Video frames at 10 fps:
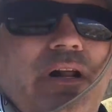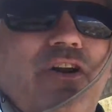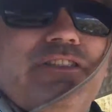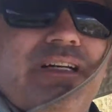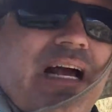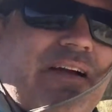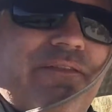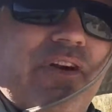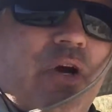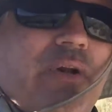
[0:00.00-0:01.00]
It looks like
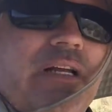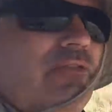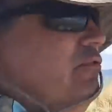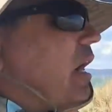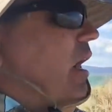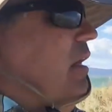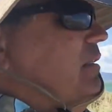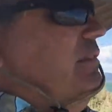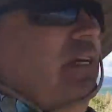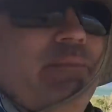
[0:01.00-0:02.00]
floating
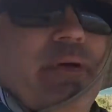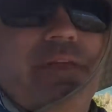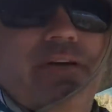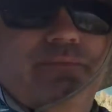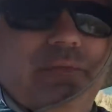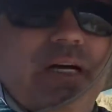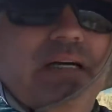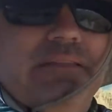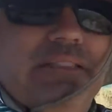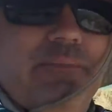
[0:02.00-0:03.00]
rocks, but they're
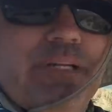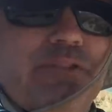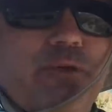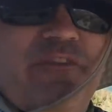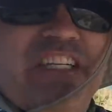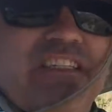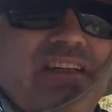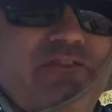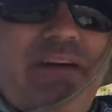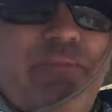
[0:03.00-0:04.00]
simply tufas. If
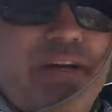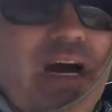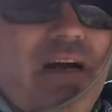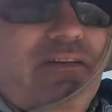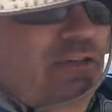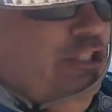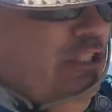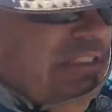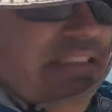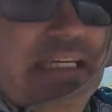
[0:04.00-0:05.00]
you have a binocular, you
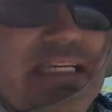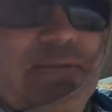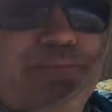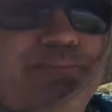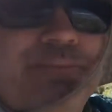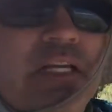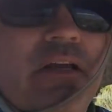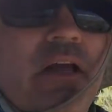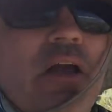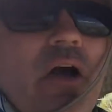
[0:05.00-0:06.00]
can see them
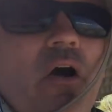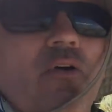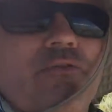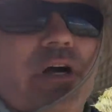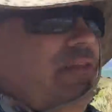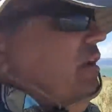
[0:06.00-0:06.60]
all throughout